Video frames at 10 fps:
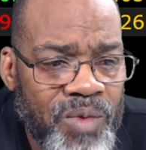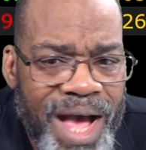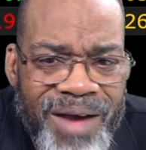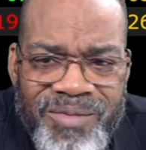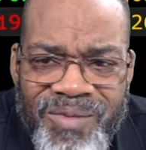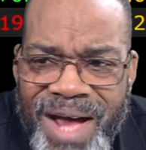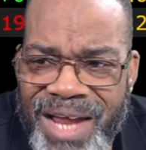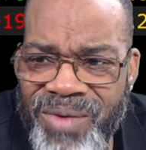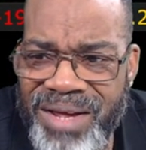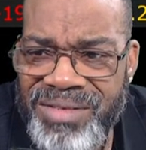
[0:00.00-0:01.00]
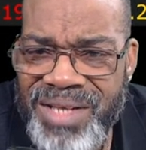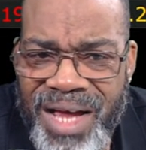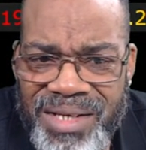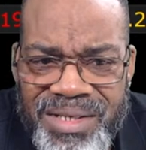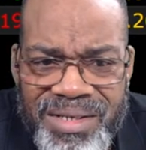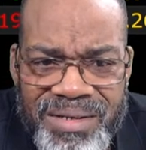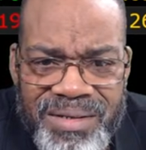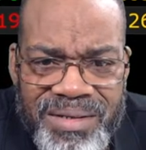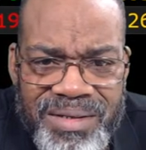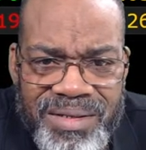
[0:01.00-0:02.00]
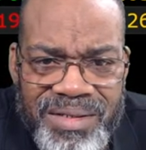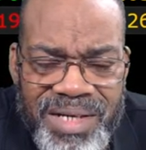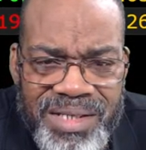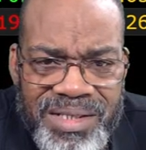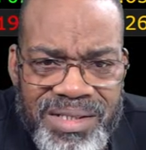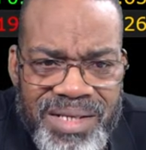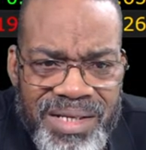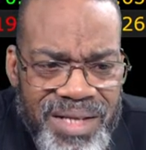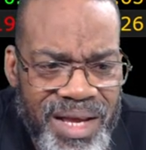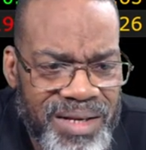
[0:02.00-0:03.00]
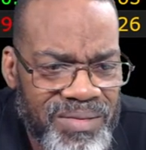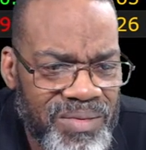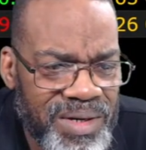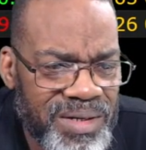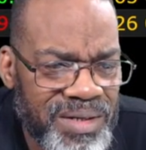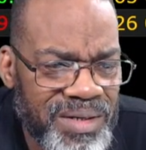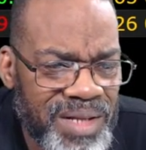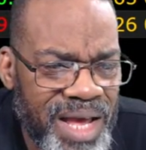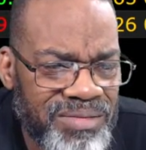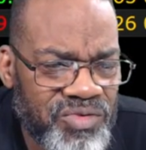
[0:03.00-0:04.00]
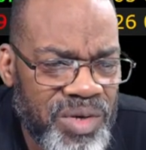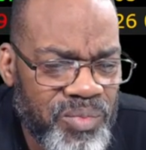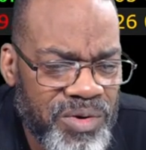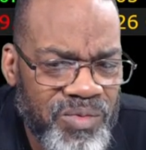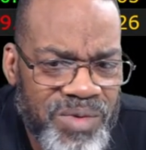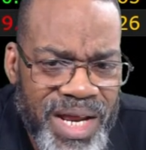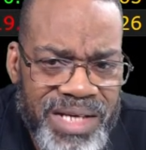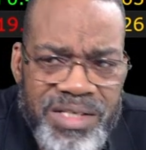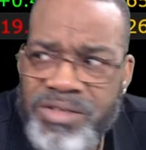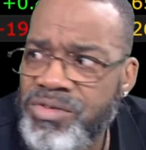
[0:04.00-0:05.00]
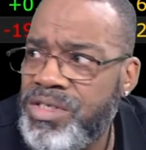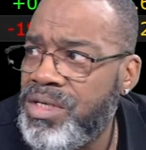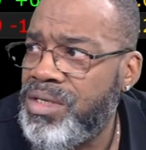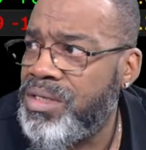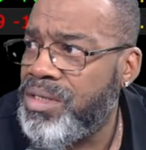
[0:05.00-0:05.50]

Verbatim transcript: How how do I have stocks in here? That's that's not what live stream port. Well, that is interesting.